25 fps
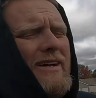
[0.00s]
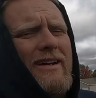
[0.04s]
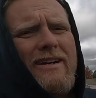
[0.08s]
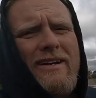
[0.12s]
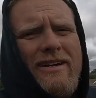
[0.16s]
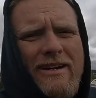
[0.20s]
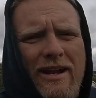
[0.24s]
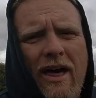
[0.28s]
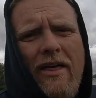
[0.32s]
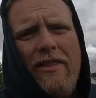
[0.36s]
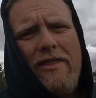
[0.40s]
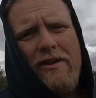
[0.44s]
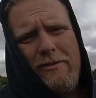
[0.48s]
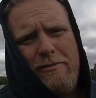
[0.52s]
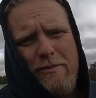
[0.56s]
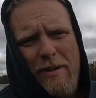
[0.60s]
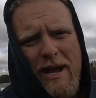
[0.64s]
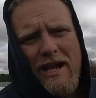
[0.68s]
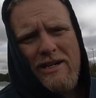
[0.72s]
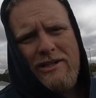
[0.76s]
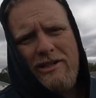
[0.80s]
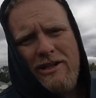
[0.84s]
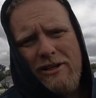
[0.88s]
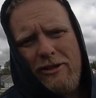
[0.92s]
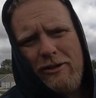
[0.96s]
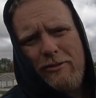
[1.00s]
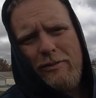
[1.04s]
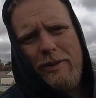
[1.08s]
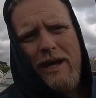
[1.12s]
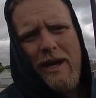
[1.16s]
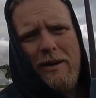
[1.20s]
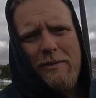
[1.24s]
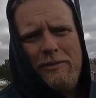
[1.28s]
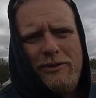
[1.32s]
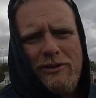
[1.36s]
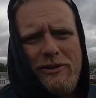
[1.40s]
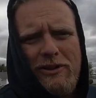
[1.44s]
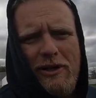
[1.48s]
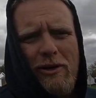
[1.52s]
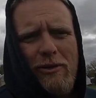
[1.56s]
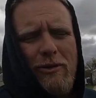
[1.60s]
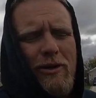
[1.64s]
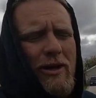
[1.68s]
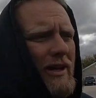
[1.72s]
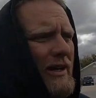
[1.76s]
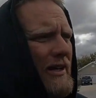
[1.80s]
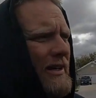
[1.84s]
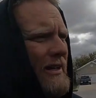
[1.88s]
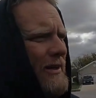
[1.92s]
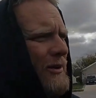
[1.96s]
Batch Gloopy
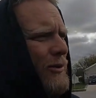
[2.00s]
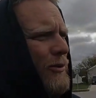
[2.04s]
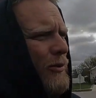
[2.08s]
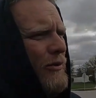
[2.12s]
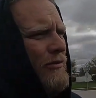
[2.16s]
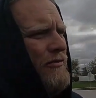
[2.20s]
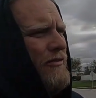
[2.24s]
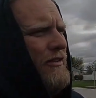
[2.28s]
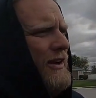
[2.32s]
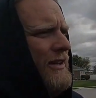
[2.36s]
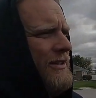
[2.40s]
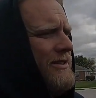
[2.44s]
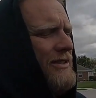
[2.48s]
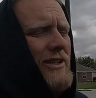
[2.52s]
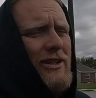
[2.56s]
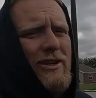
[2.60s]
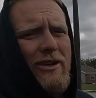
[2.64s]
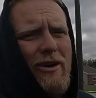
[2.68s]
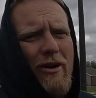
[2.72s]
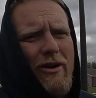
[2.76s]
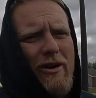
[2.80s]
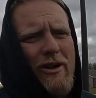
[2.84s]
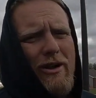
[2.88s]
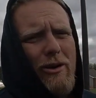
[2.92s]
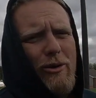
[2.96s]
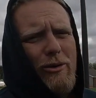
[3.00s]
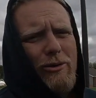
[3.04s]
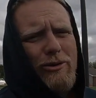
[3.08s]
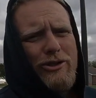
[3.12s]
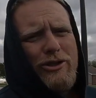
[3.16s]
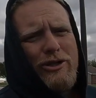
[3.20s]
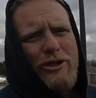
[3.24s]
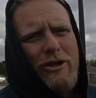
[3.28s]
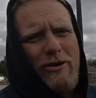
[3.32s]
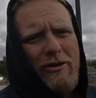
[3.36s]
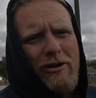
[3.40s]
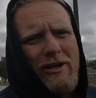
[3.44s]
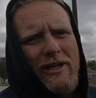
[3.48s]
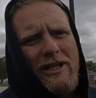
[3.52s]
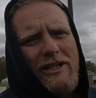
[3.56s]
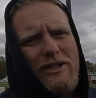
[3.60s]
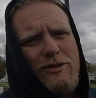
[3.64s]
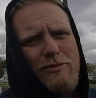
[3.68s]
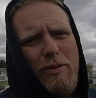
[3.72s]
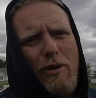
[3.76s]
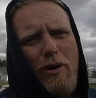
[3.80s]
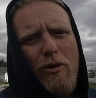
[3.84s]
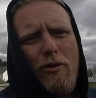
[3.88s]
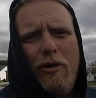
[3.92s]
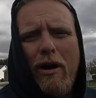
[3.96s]
episode. We're fixing dirty old Shirlene's
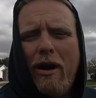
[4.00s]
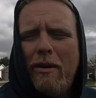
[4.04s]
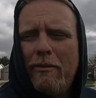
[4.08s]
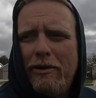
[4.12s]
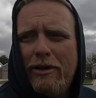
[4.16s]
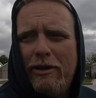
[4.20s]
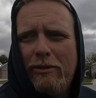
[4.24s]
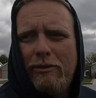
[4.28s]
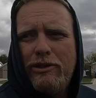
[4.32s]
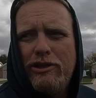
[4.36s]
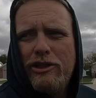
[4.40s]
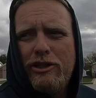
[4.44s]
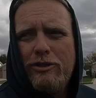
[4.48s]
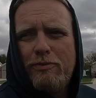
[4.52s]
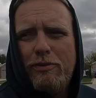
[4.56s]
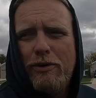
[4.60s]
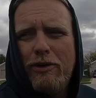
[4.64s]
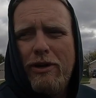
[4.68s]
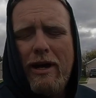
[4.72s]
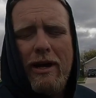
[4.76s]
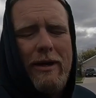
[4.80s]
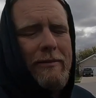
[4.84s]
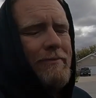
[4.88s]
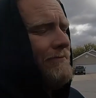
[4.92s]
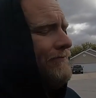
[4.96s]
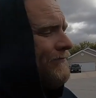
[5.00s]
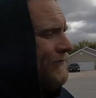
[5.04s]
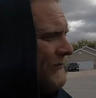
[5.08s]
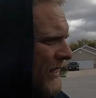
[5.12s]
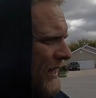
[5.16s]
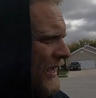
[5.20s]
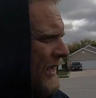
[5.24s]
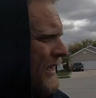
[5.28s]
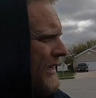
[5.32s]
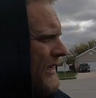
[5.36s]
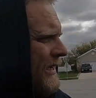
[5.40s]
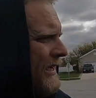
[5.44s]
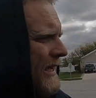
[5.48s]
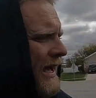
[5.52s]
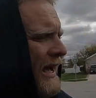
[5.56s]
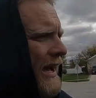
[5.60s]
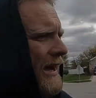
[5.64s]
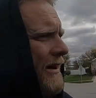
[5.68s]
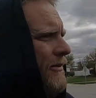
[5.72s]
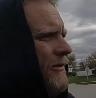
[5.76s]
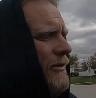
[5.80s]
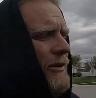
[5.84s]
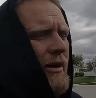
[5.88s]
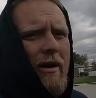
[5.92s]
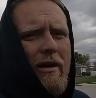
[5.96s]
programmer that we just put on. Yeah,
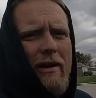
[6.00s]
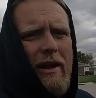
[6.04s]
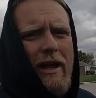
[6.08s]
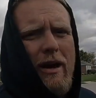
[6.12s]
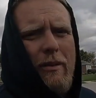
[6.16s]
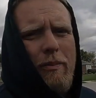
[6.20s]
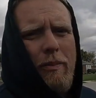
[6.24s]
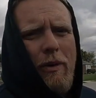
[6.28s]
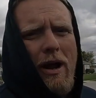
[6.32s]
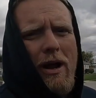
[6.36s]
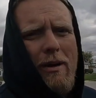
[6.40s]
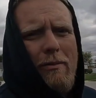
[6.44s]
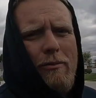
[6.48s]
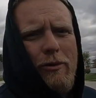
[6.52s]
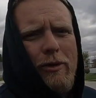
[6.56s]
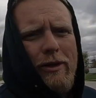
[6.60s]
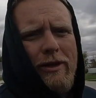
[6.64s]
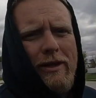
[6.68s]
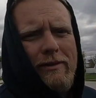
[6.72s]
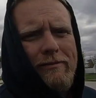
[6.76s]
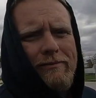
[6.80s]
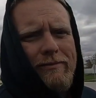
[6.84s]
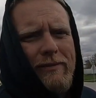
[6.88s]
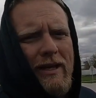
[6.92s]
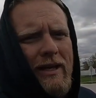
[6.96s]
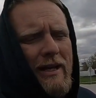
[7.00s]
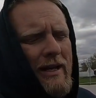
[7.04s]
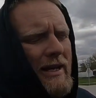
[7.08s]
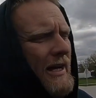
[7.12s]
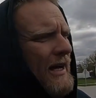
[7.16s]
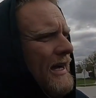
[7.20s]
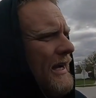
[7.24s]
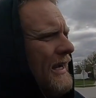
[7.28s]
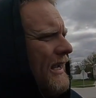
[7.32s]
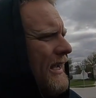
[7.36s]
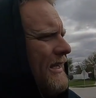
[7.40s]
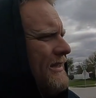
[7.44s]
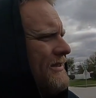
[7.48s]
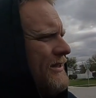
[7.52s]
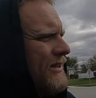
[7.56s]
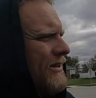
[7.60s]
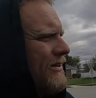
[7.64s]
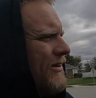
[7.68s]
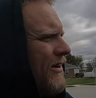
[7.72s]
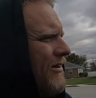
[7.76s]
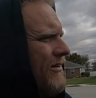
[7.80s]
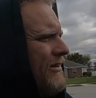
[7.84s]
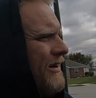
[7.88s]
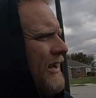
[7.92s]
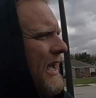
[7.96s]
we already got a problem with it. I guess the
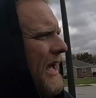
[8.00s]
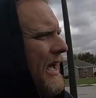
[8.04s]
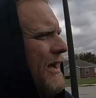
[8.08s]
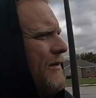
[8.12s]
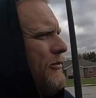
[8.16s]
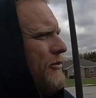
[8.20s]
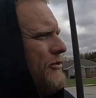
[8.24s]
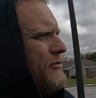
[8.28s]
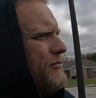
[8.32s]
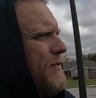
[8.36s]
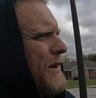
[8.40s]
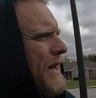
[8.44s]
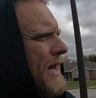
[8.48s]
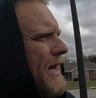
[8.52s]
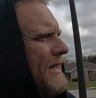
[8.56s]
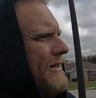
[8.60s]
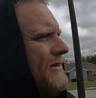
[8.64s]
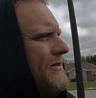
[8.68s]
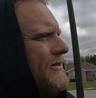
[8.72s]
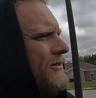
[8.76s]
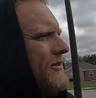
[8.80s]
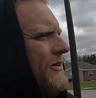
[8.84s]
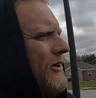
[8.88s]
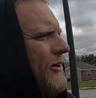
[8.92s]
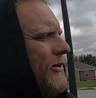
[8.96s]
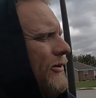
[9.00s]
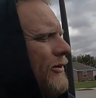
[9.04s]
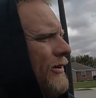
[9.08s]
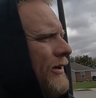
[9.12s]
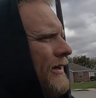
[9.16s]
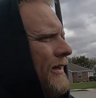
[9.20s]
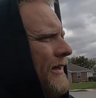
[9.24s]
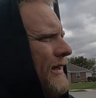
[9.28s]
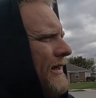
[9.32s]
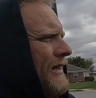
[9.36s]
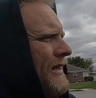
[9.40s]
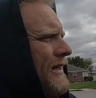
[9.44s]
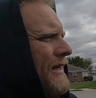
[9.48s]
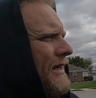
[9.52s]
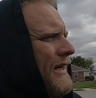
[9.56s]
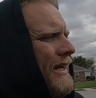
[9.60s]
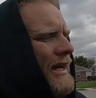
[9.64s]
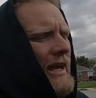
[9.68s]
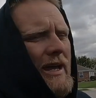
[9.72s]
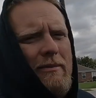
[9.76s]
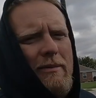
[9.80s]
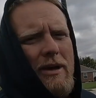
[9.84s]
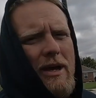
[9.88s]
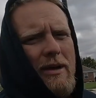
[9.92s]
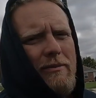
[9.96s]
darn cable's bad, so
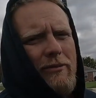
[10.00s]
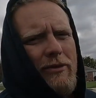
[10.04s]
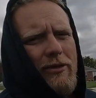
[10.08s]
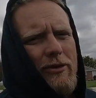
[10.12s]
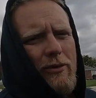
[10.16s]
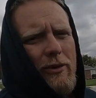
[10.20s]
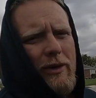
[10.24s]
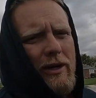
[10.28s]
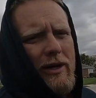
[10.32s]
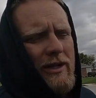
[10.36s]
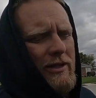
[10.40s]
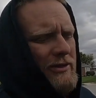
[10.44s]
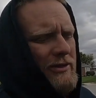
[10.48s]
MM3